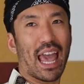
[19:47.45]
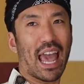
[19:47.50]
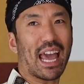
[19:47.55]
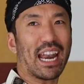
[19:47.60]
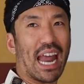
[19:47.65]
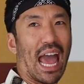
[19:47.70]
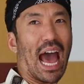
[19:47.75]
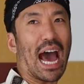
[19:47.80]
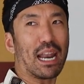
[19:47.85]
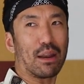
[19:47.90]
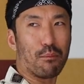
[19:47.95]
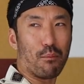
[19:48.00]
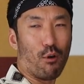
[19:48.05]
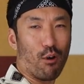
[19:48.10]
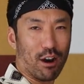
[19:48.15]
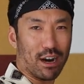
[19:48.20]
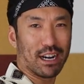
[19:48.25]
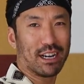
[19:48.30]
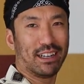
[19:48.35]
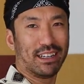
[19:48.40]
and add
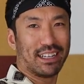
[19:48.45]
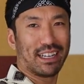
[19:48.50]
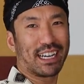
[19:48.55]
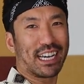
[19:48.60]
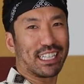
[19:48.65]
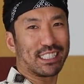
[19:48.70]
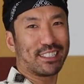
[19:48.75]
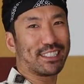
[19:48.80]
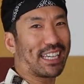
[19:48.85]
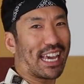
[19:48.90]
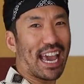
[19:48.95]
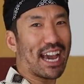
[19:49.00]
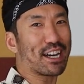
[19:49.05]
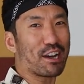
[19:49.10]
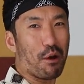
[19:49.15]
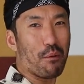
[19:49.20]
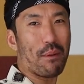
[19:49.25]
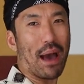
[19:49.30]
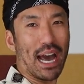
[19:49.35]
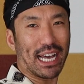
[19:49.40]
more, because you can't
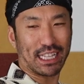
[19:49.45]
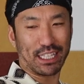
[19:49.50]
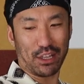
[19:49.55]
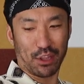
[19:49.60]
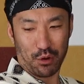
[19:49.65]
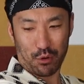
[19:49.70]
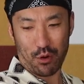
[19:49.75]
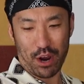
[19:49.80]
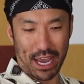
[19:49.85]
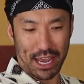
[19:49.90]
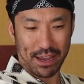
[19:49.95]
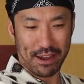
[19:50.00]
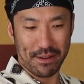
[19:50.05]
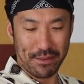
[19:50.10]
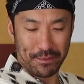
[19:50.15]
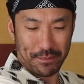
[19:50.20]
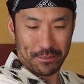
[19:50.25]
go back the other way.